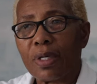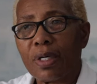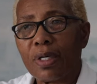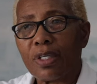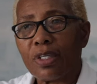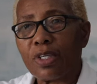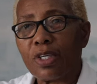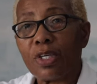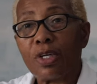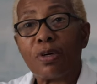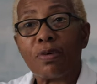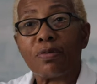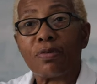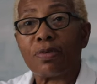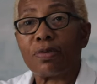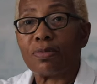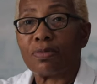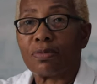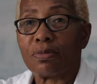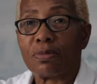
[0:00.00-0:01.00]
and
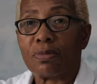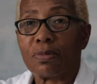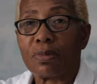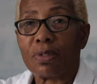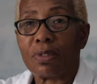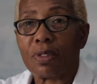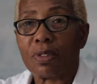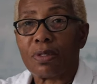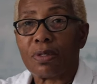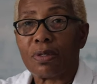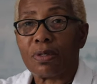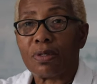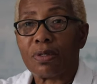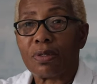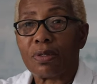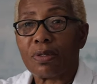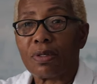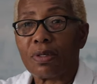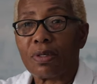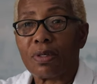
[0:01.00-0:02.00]
loving, you know,
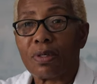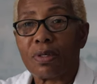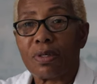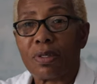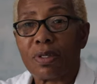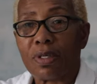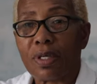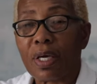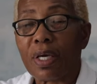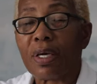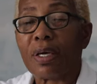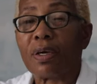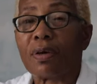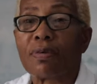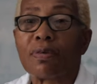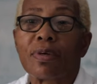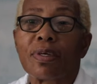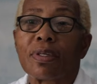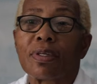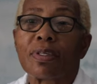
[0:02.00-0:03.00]
and, and
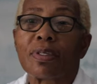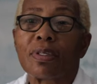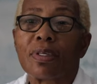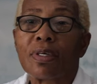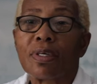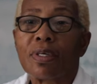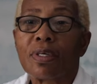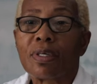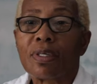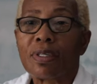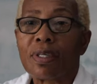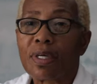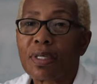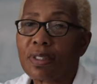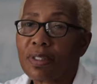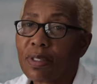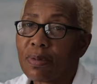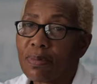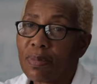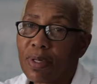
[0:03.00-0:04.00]
caring. Yeah.
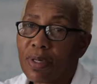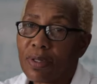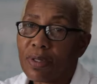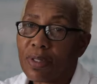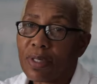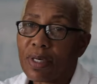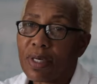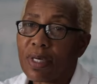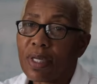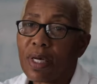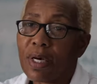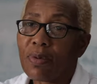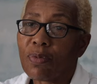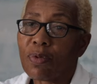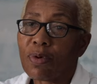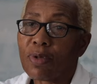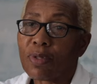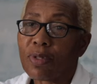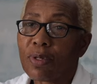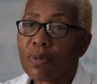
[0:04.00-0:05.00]
That's a big thing. I
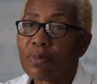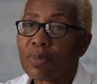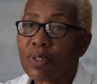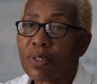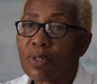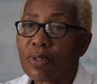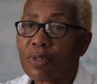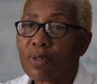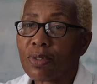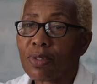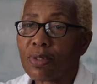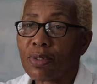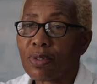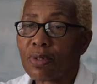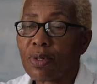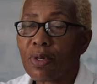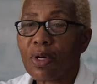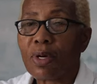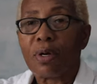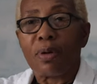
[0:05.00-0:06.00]
want them to, you know,
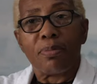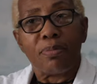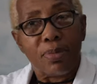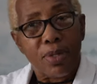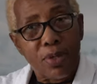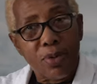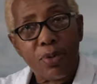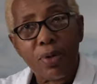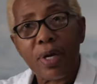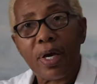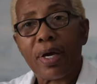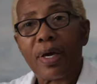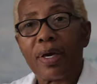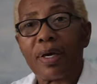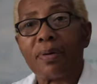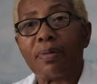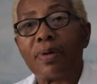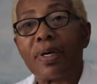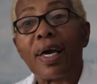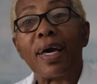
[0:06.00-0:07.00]
be
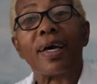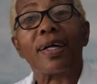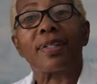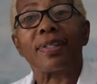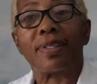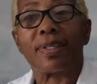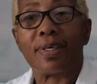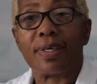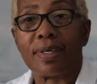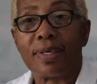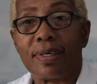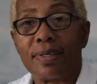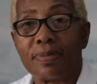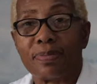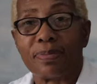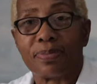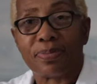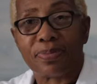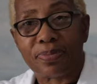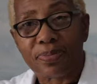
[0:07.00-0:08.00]
okay, be healthy.
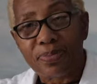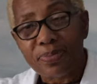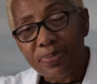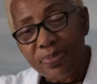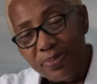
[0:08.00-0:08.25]
Yeah.